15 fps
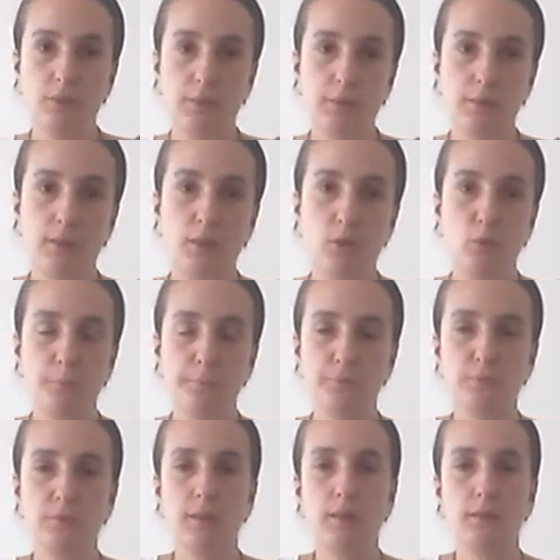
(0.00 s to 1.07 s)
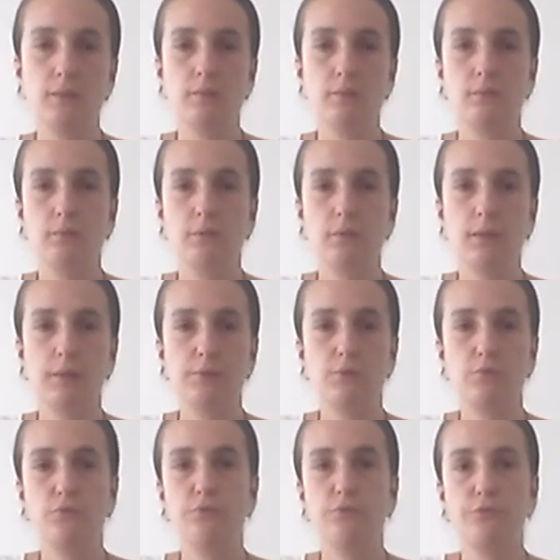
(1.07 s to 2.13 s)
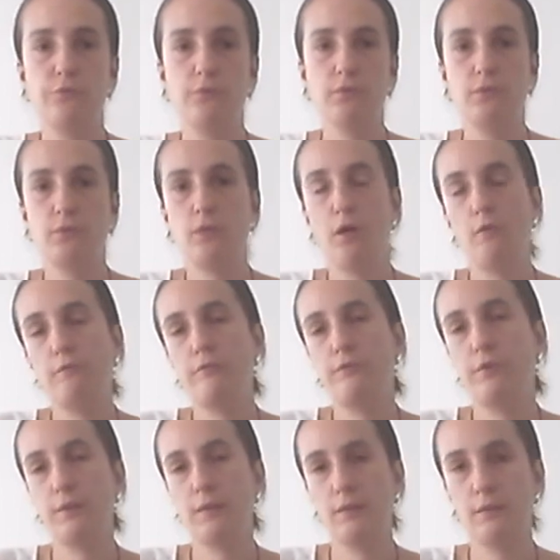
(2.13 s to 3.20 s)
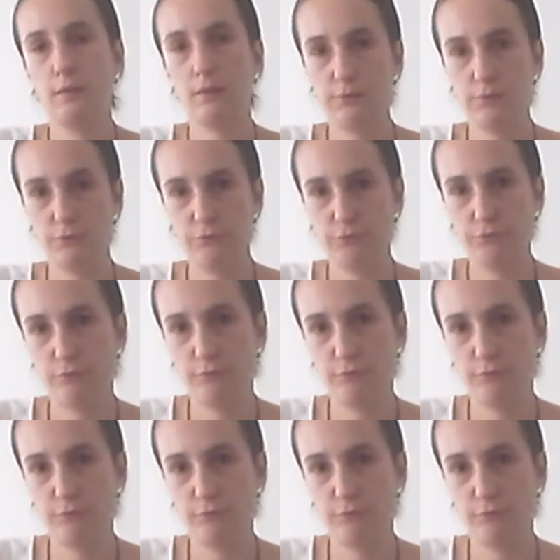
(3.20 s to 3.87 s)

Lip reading: And I hope you gain a lot of comfort and a lot of